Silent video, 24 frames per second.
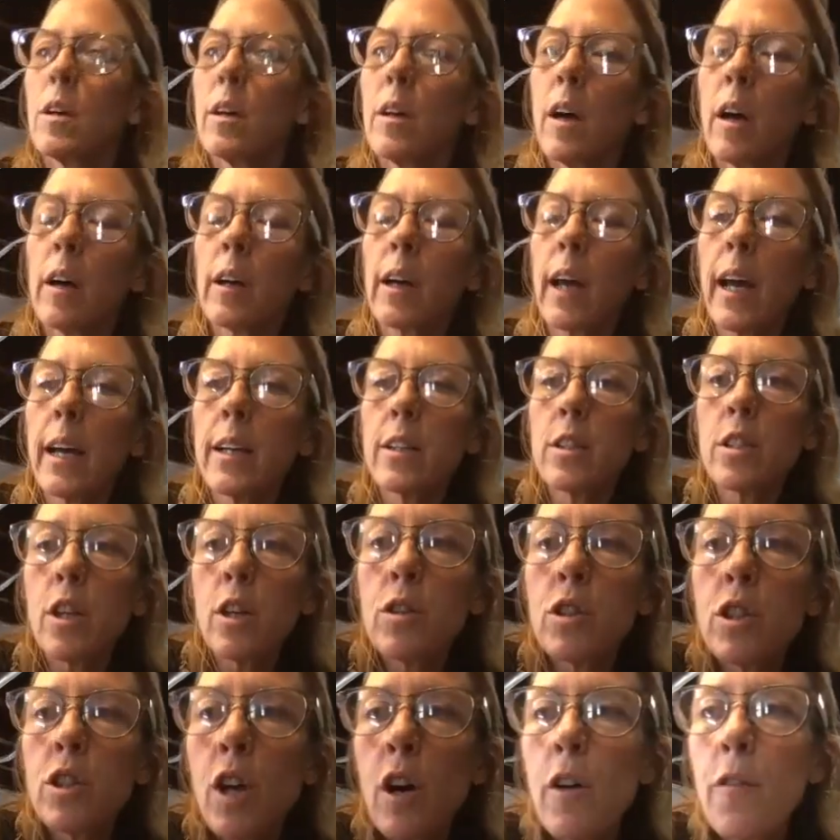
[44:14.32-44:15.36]
Okay,
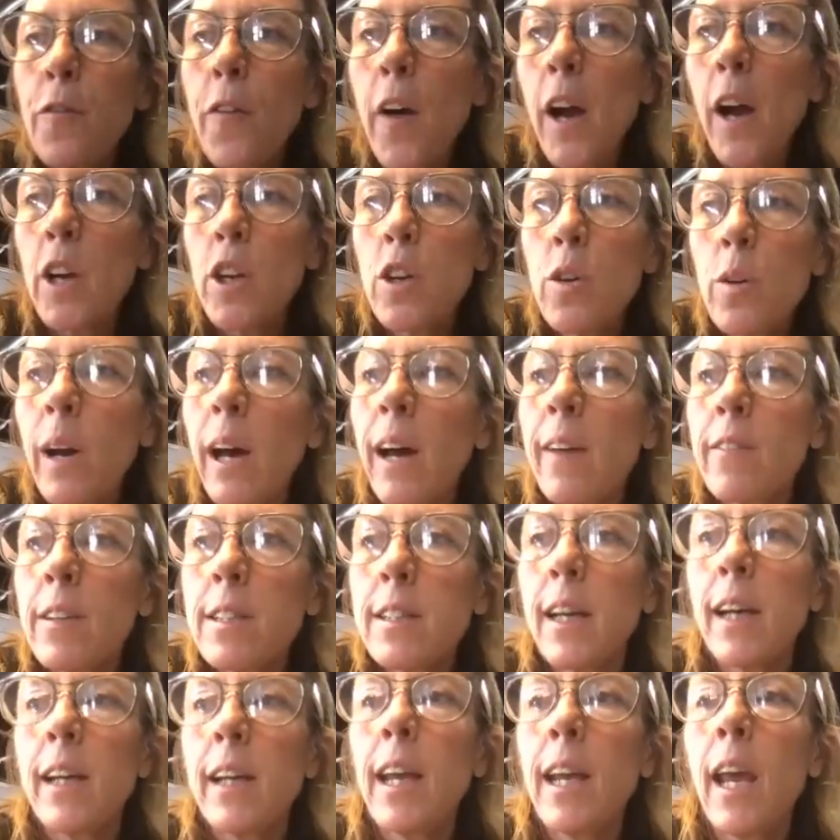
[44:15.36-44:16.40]
so far you haven't
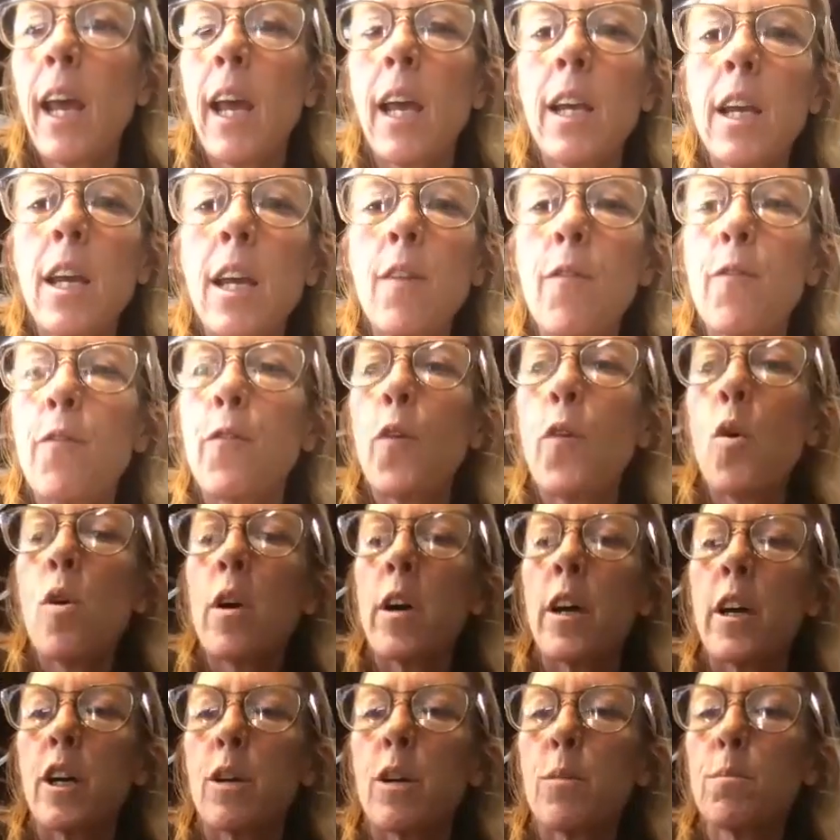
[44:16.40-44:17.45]
done any
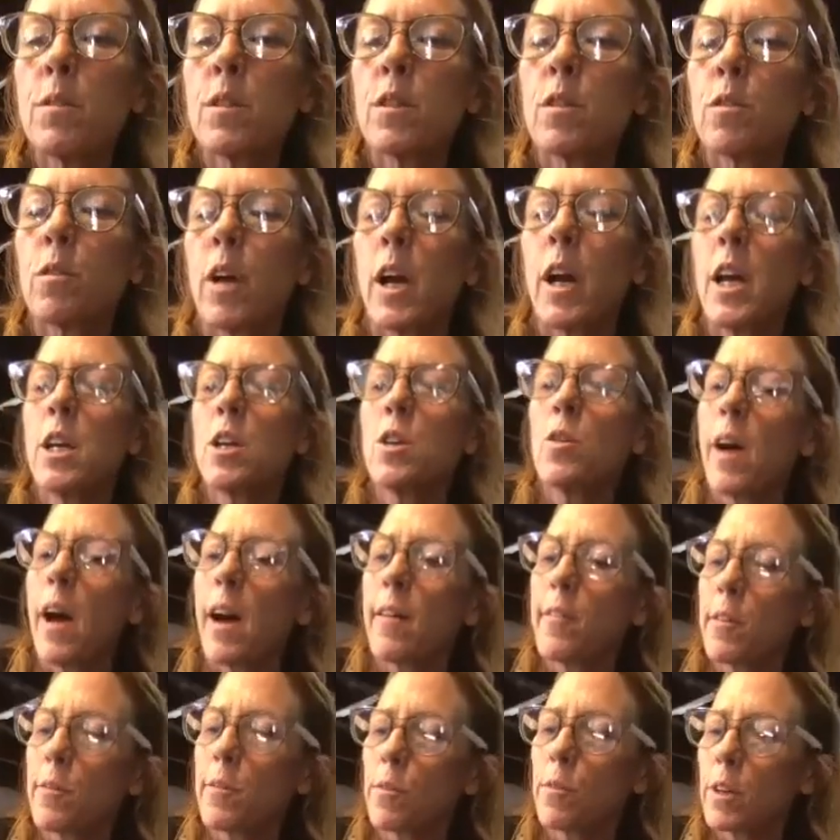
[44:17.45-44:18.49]
forms, right? You
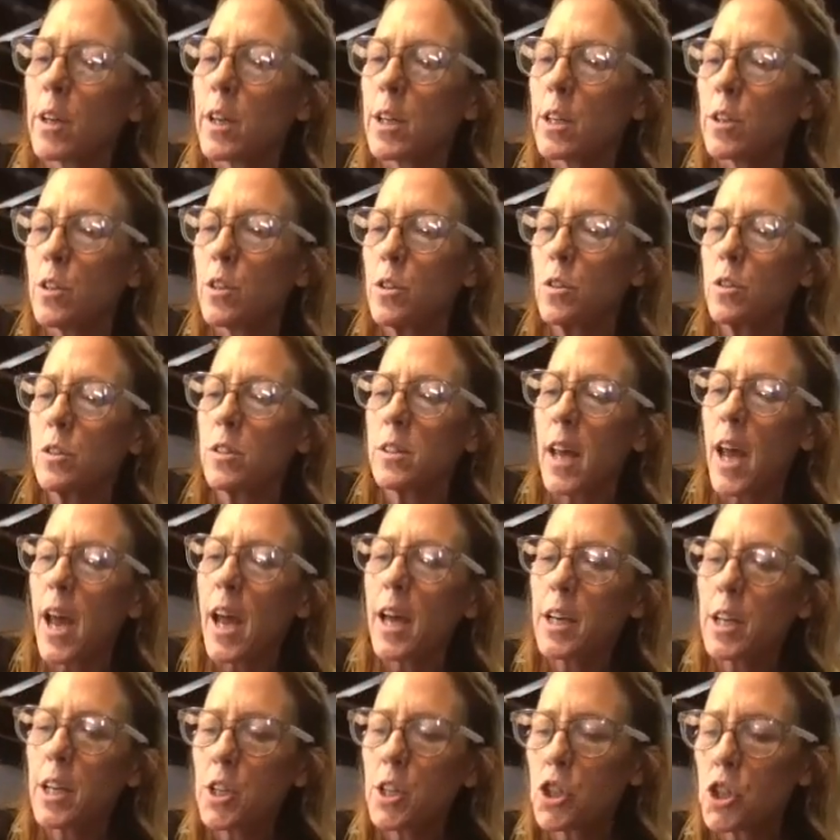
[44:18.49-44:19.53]
haven't really used
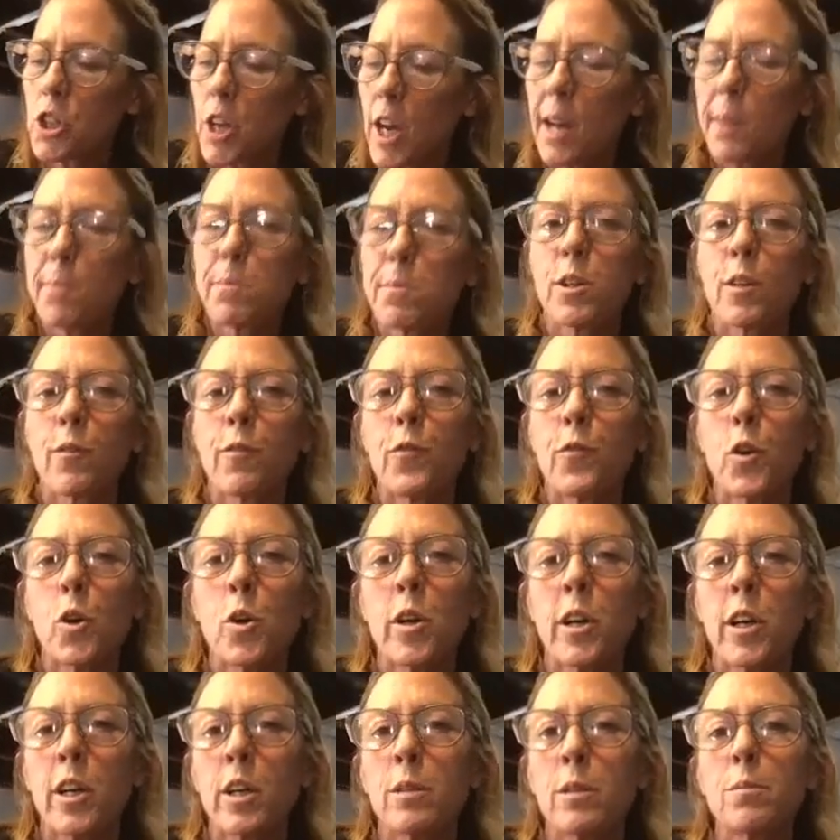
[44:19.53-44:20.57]
any shapes or
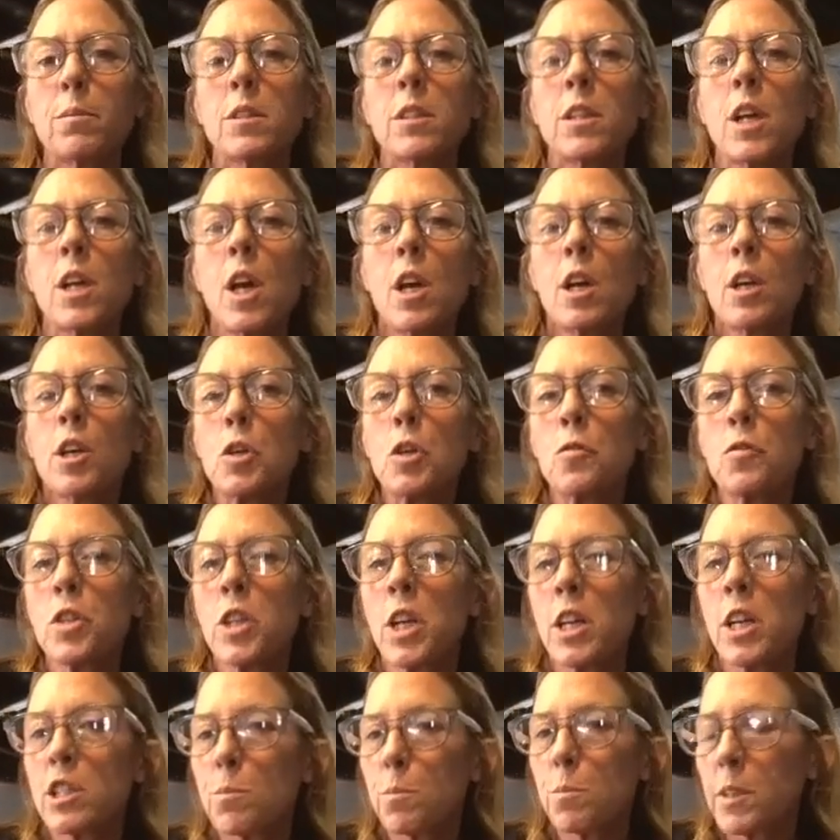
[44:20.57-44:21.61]
forms. You've
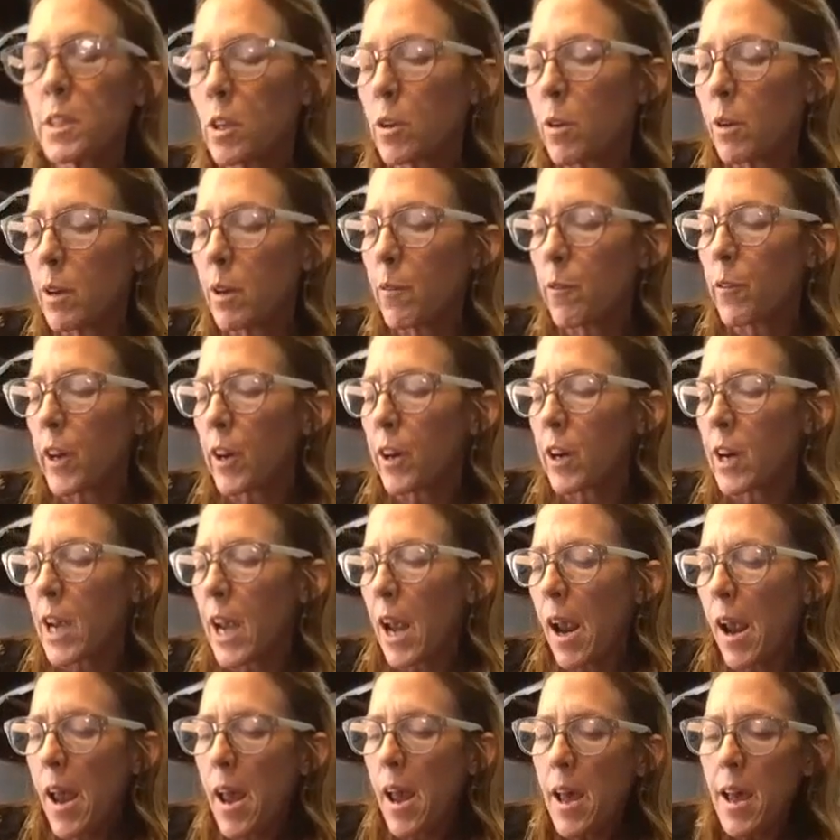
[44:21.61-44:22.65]
just been going
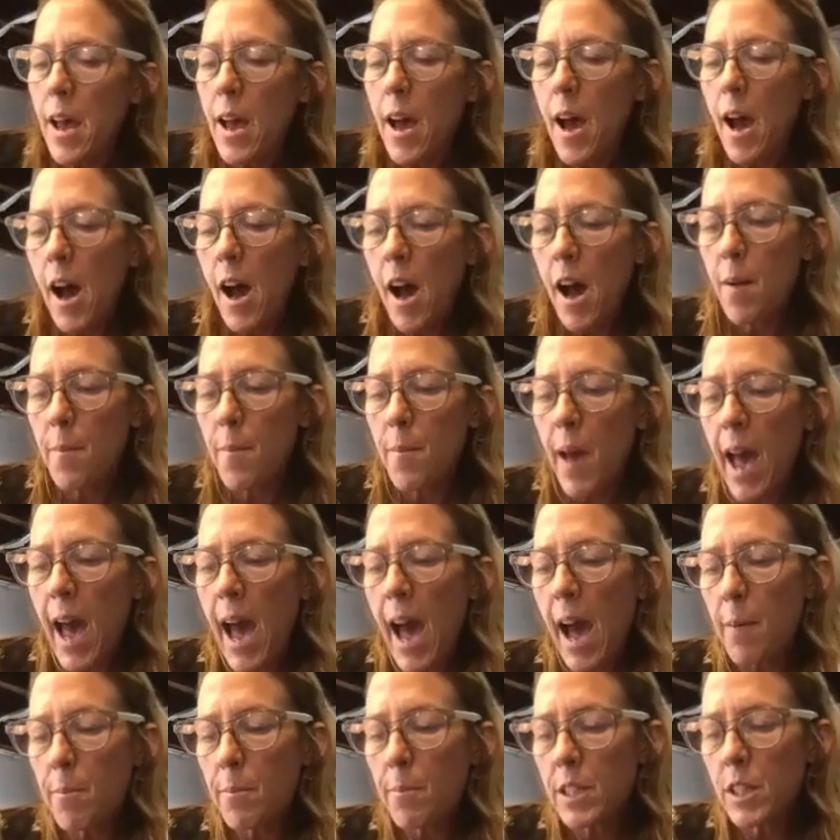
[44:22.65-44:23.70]
very
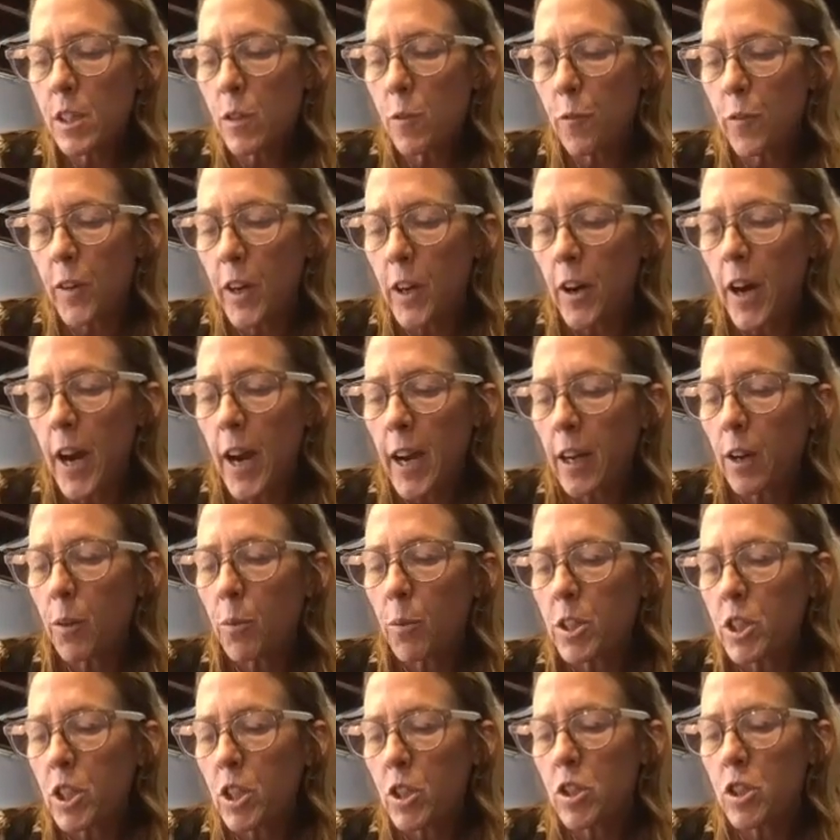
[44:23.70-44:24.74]
atmospheric,
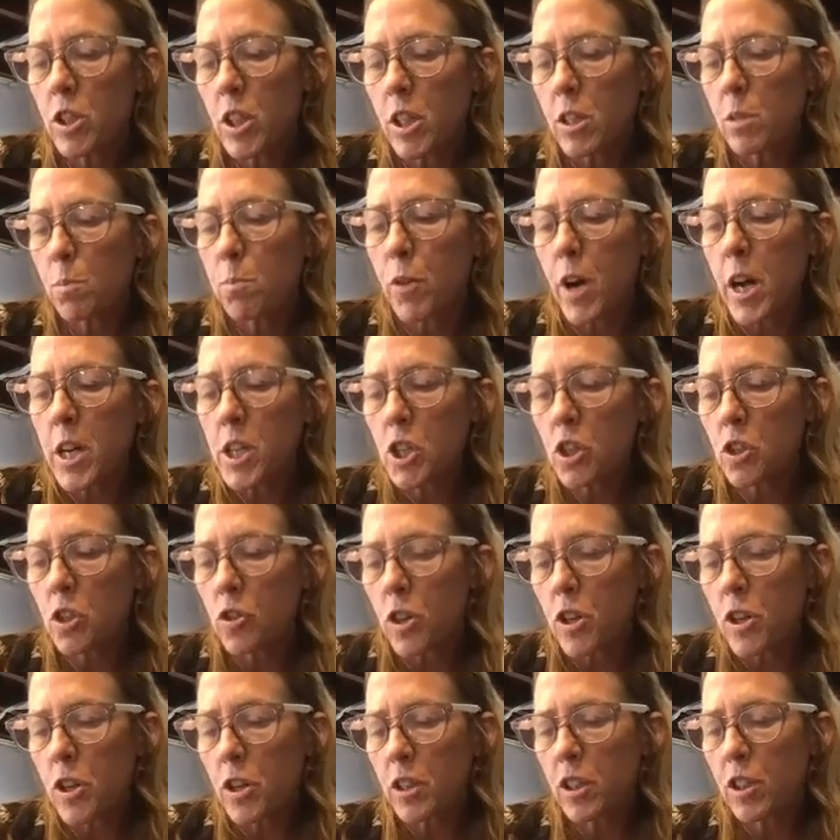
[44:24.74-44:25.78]
which is just brush
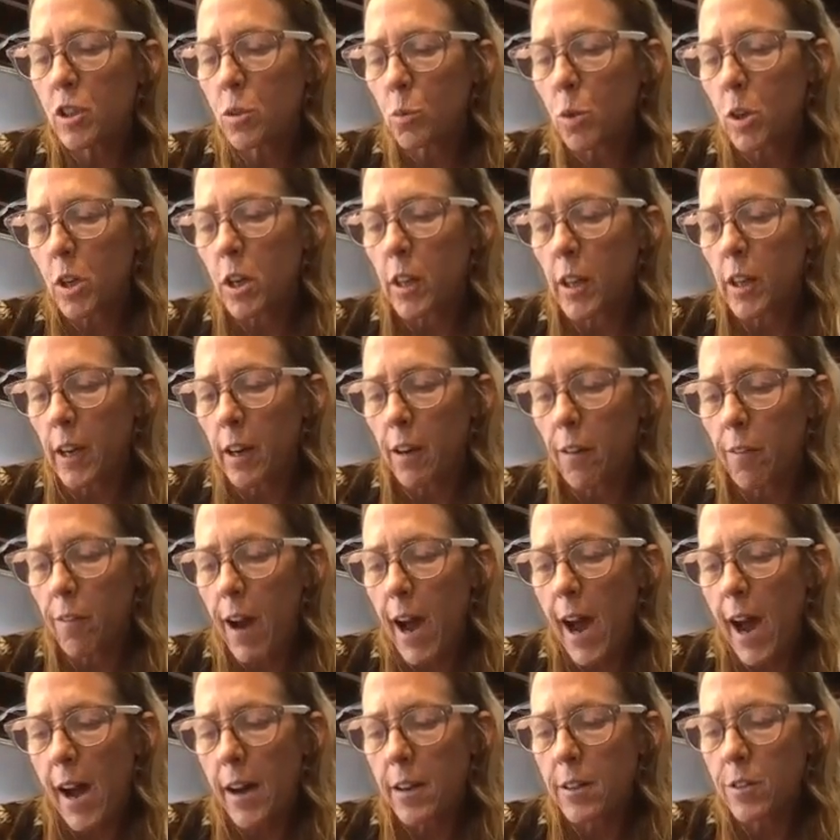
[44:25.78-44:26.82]
strokes swirling
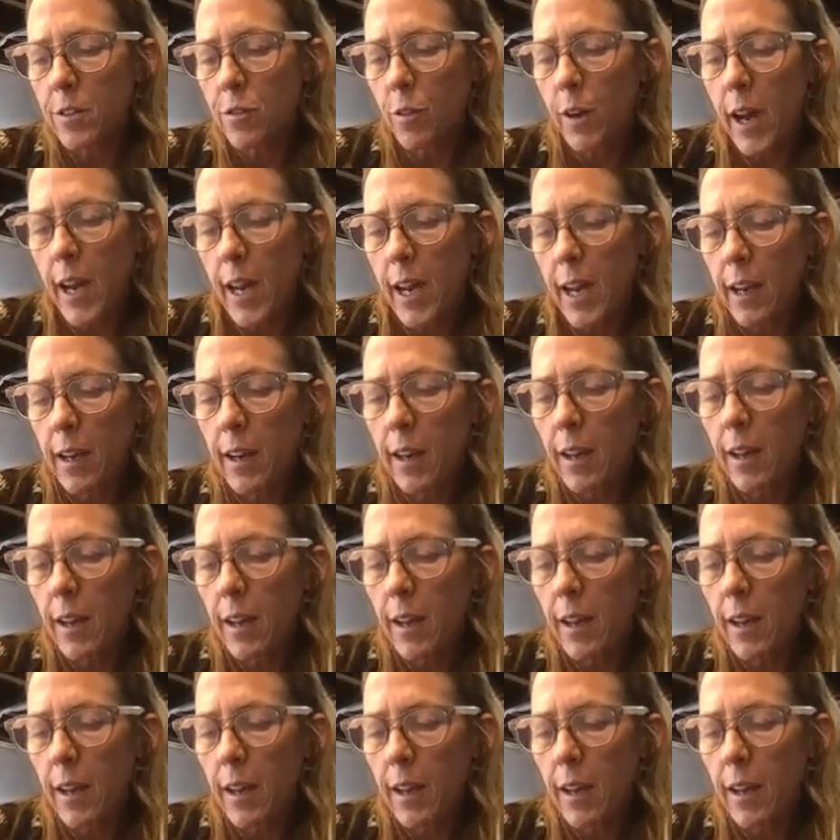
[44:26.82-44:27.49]
around, right?